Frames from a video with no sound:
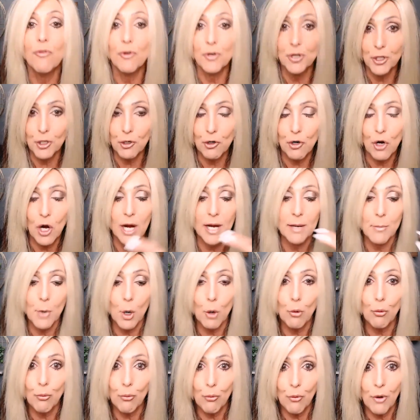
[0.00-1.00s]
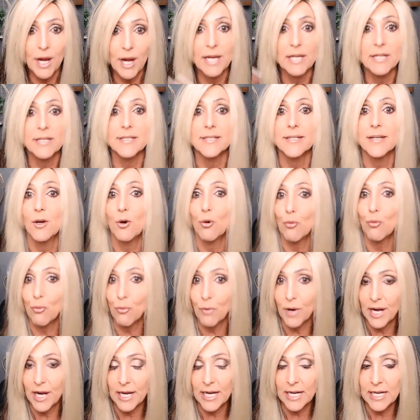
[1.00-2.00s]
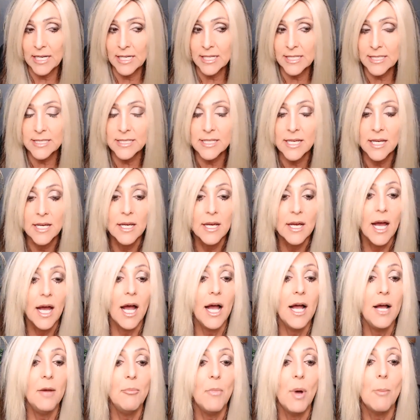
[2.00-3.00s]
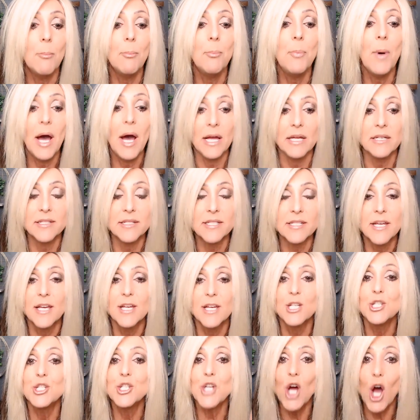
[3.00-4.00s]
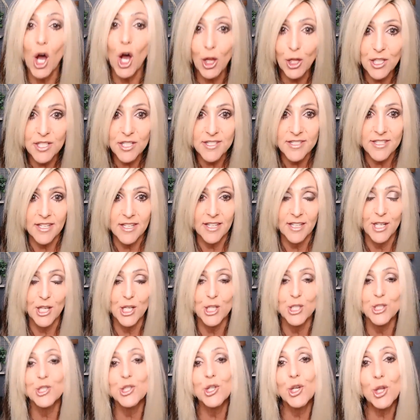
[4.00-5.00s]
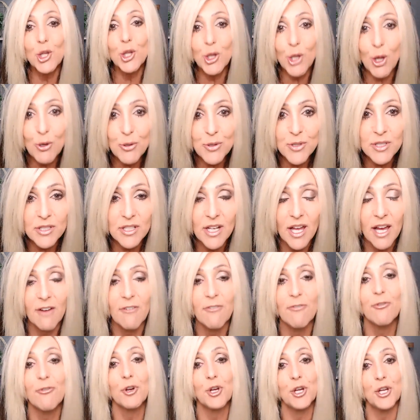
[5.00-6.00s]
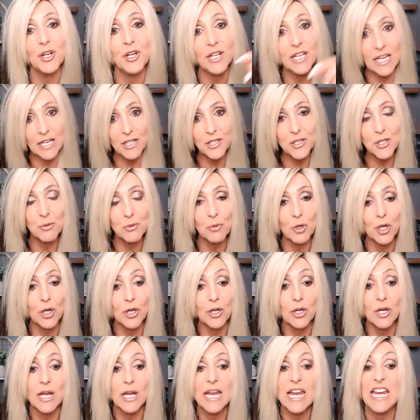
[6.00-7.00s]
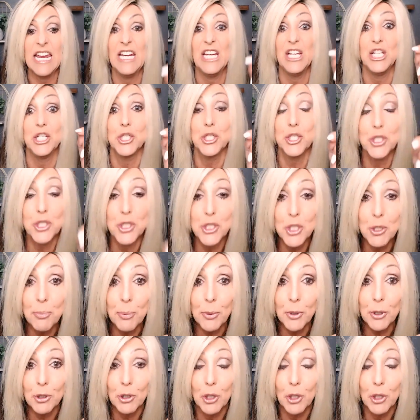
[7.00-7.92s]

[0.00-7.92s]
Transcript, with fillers: for the crime rate ratings. Um, but Tolleson is close enough for you to get to work. It is super